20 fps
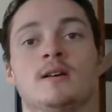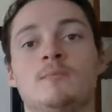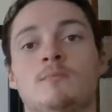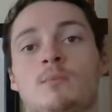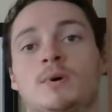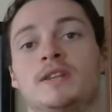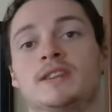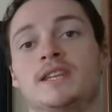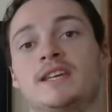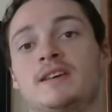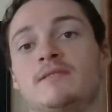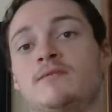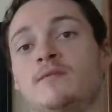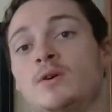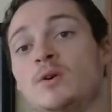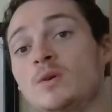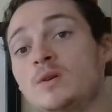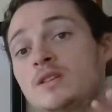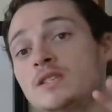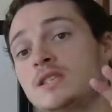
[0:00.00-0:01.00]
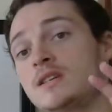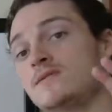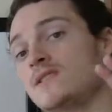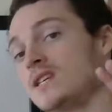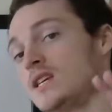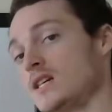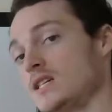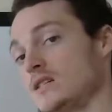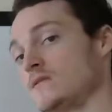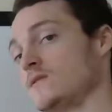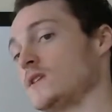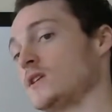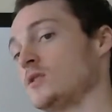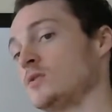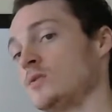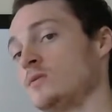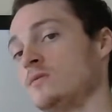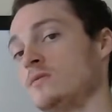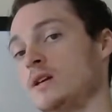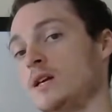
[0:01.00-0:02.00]
But the focus of today's
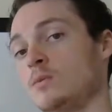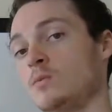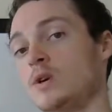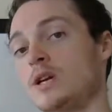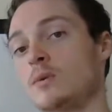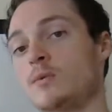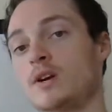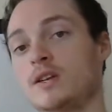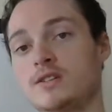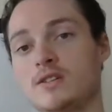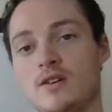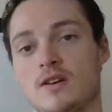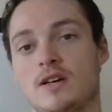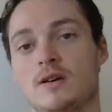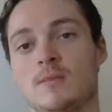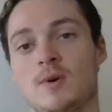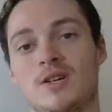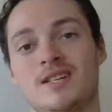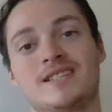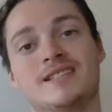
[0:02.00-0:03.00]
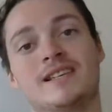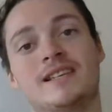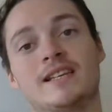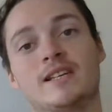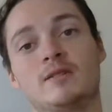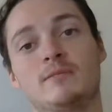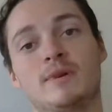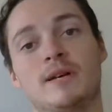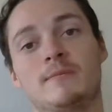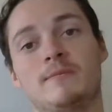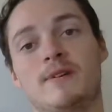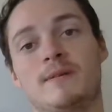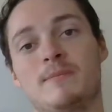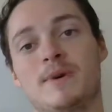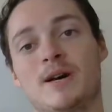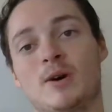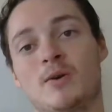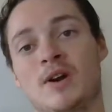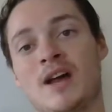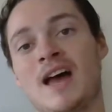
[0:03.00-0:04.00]
video and what I want to talk about is a little bit
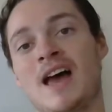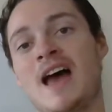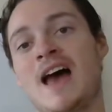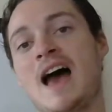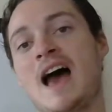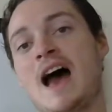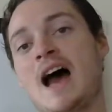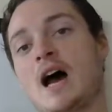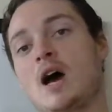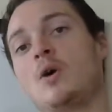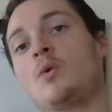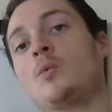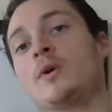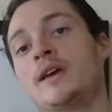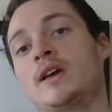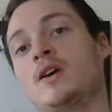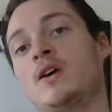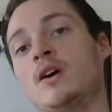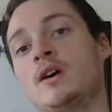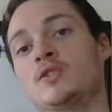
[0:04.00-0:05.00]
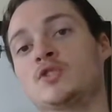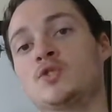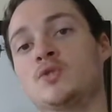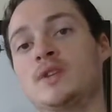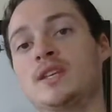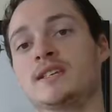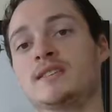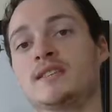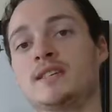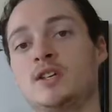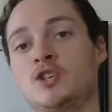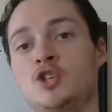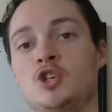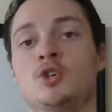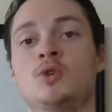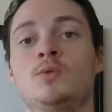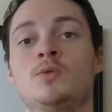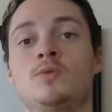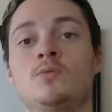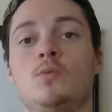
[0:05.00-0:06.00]
about how we got to this
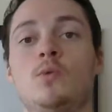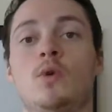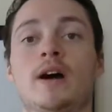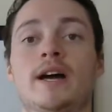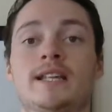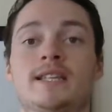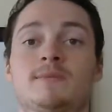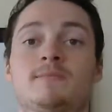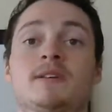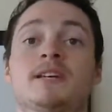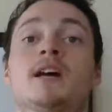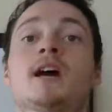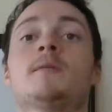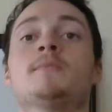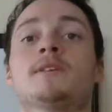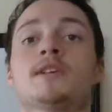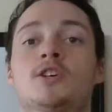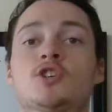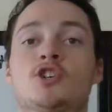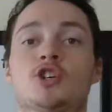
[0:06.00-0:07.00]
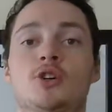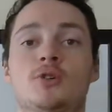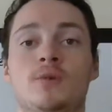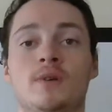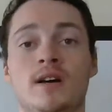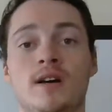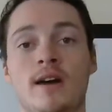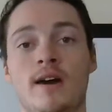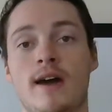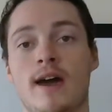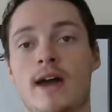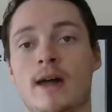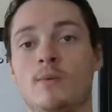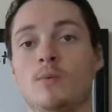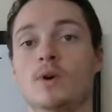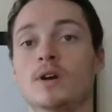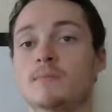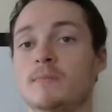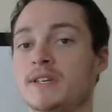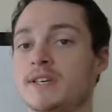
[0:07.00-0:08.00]
issue, why it's become an issue, and
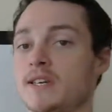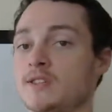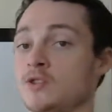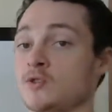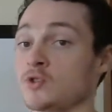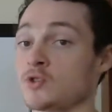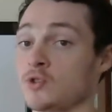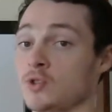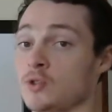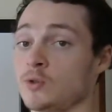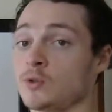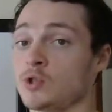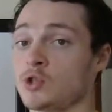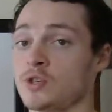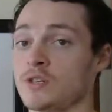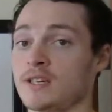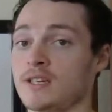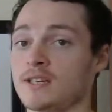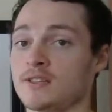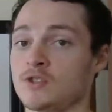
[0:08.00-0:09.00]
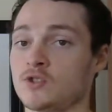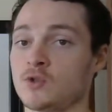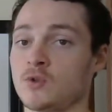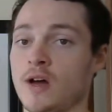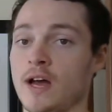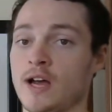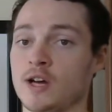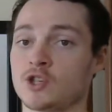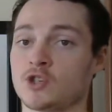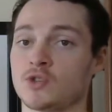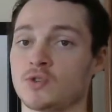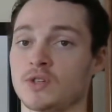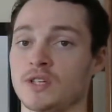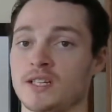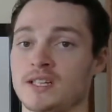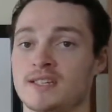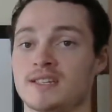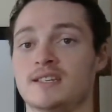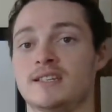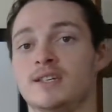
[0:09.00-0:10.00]
what a potential solution is to
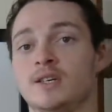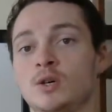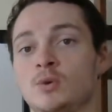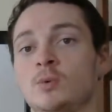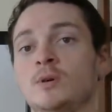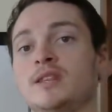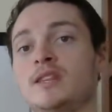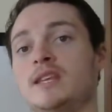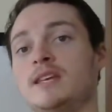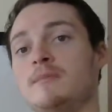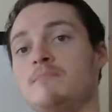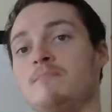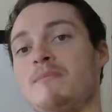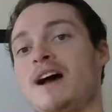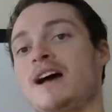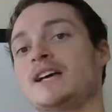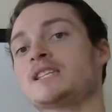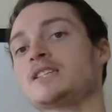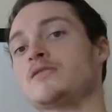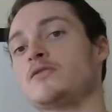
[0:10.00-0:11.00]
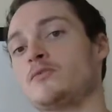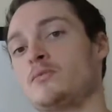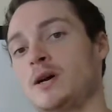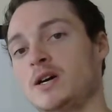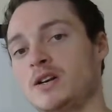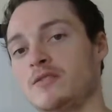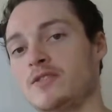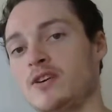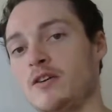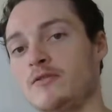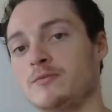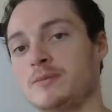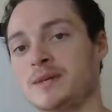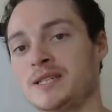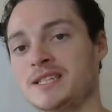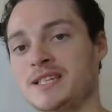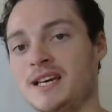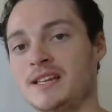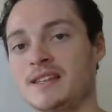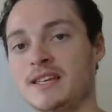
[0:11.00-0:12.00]
actually deal with the massive amount of
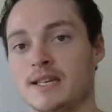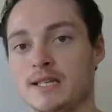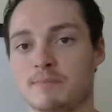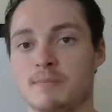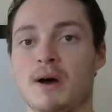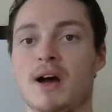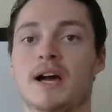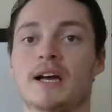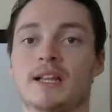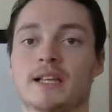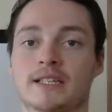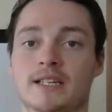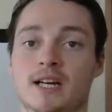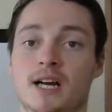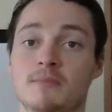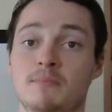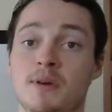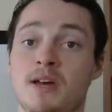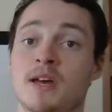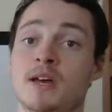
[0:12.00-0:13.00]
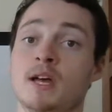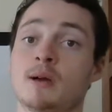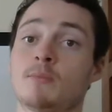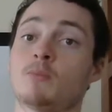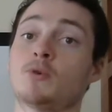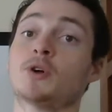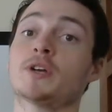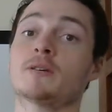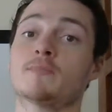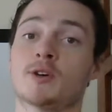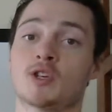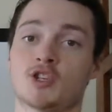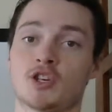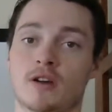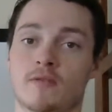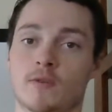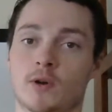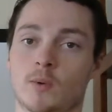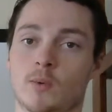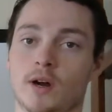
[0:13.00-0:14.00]
government debt that is piling up pretty much
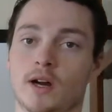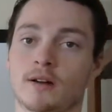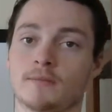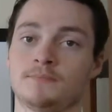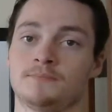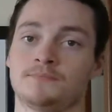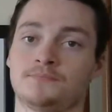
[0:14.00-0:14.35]
everywhere.